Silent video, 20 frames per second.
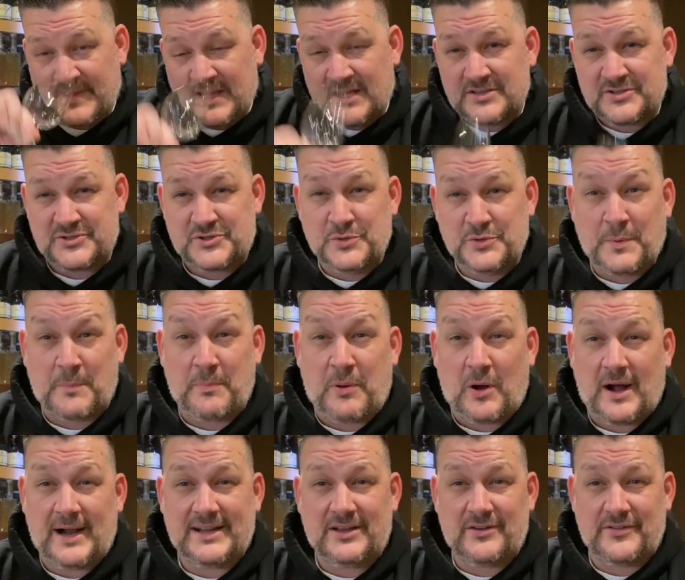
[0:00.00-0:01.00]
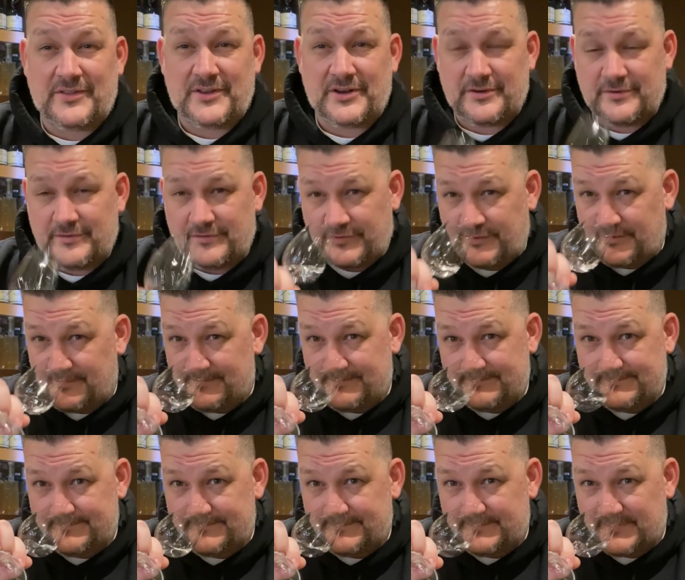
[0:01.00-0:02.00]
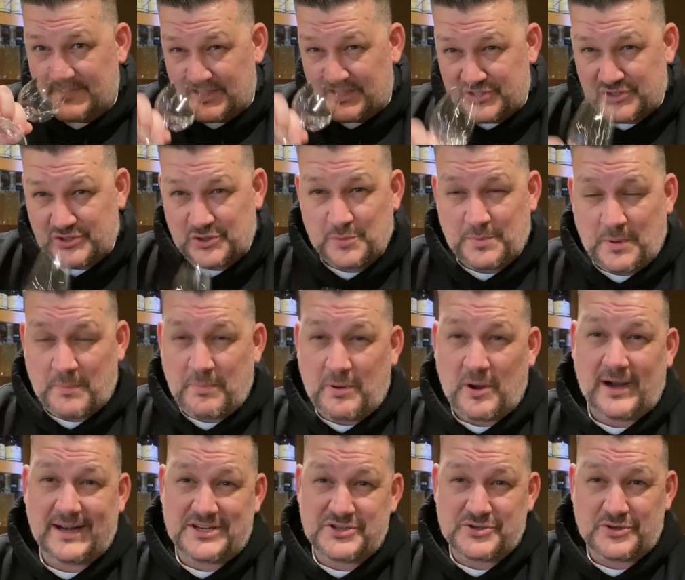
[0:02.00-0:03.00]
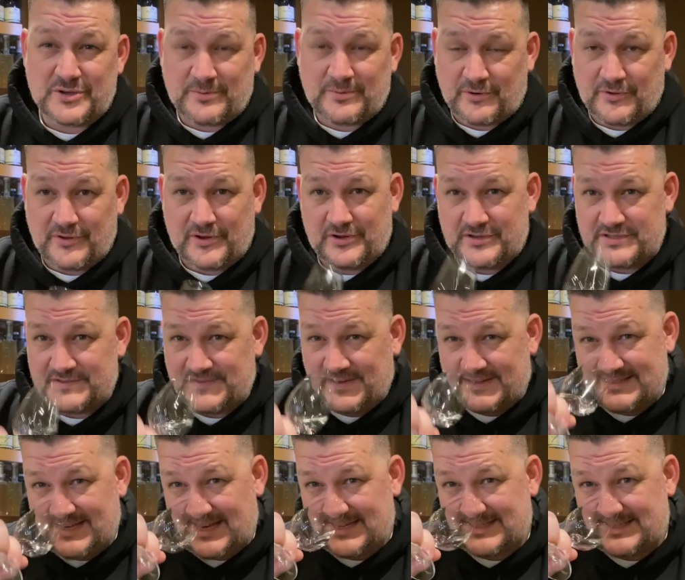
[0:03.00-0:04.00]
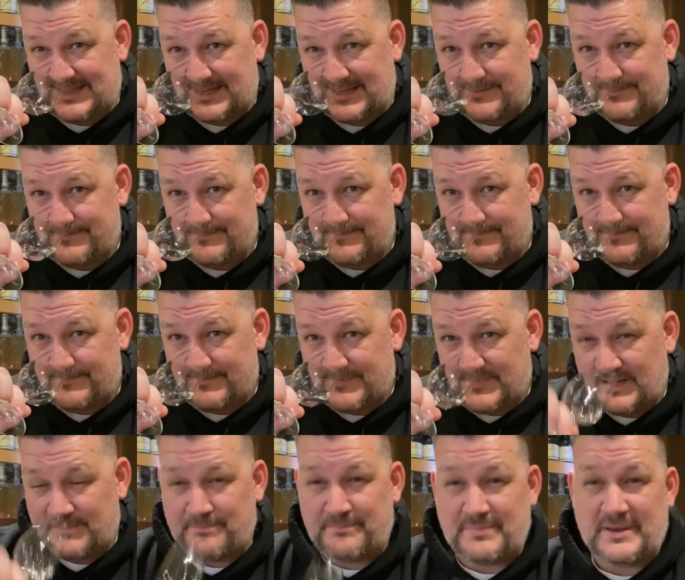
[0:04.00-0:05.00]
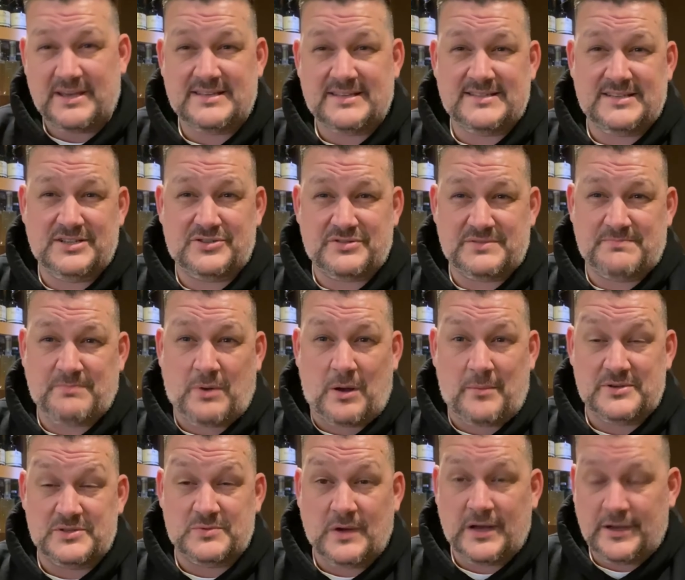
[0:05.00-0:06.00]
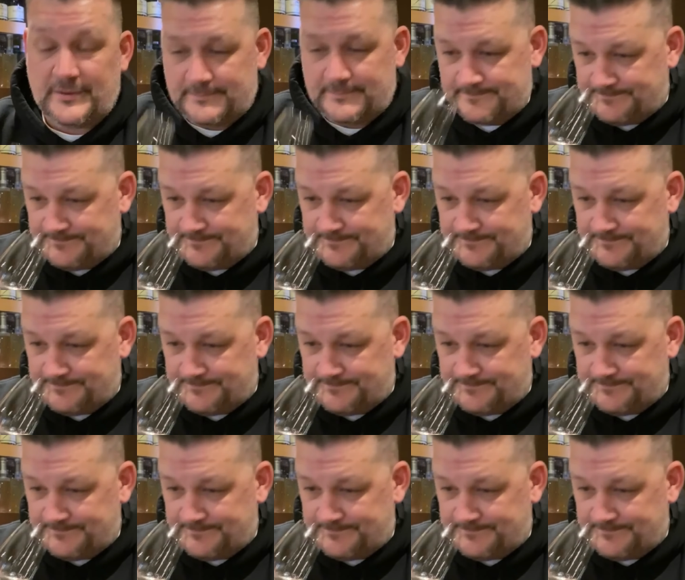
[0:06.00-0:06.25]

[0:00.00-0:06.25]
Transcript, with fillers: Super piney on the nose. Super piney juniper on the nose, fantastic. Big citrus bomb as well.